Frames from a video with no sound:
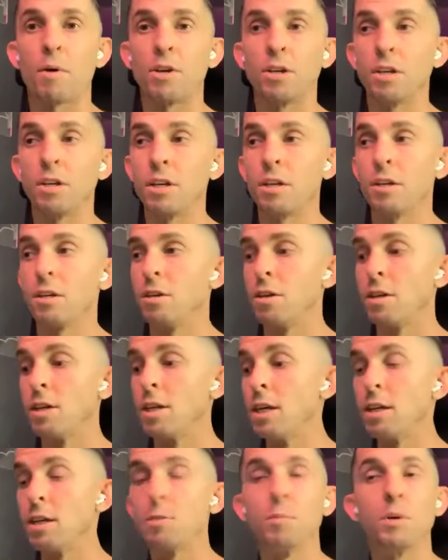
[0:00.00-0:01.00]
You
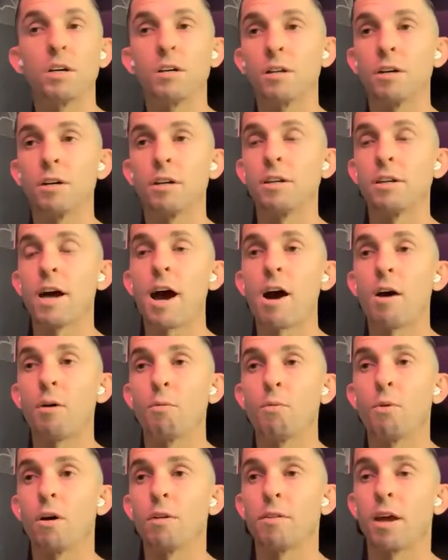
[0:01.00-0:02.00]
need to be cleaned out,
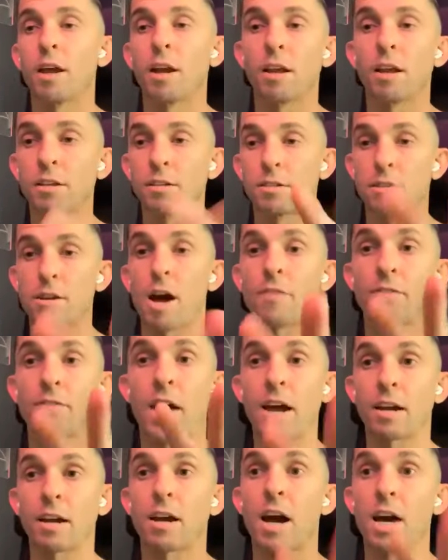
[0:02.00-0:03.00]
and it's not
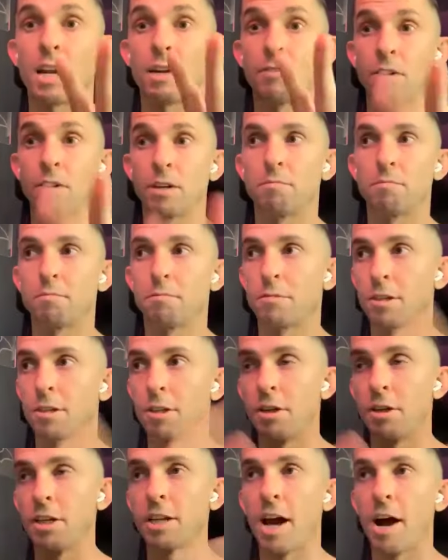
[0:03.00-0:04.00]
that kind of a
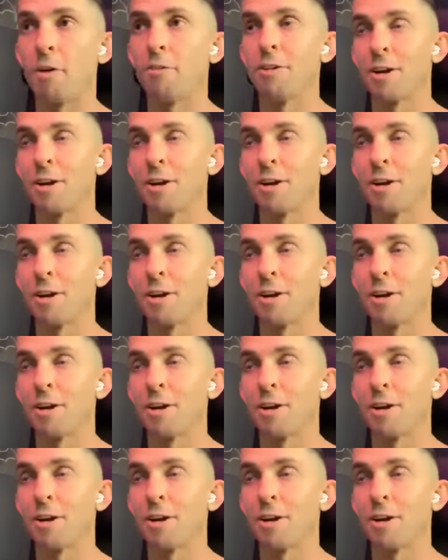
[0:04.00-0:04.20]
clean out.